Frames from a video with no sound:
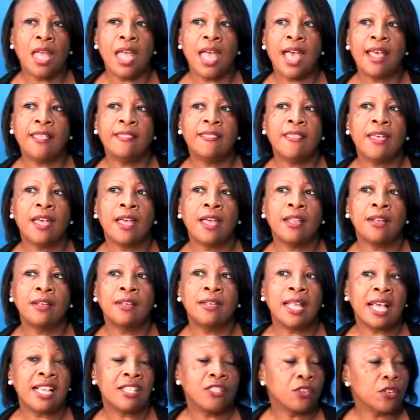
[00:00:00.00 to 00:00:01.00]
And then
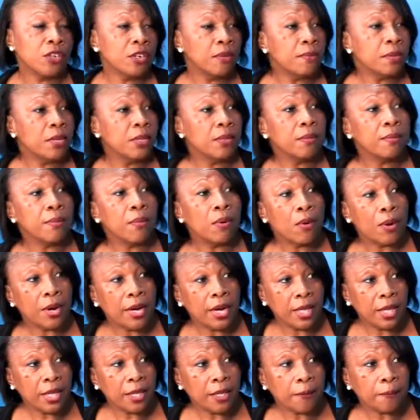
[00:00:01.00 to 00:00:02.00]
that's going to be in the
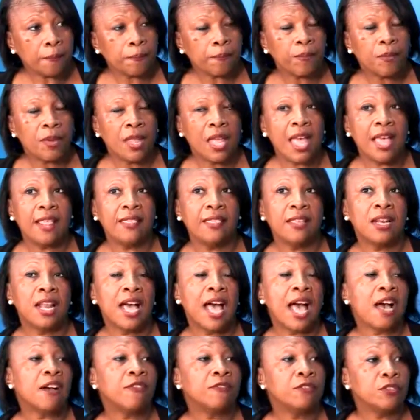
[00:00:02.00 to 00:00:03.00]
morning. And in the
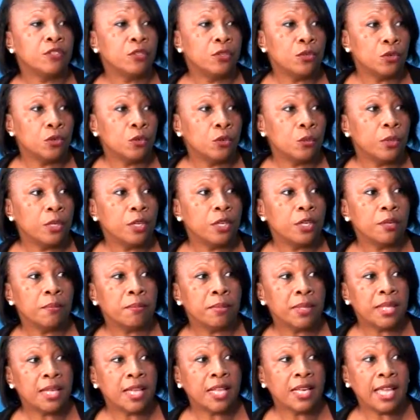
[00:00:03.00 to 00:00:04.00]
afternoon, we're going to
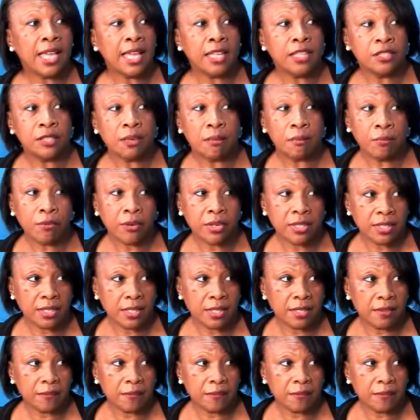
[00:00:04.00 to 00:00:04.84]
be at HM Prison.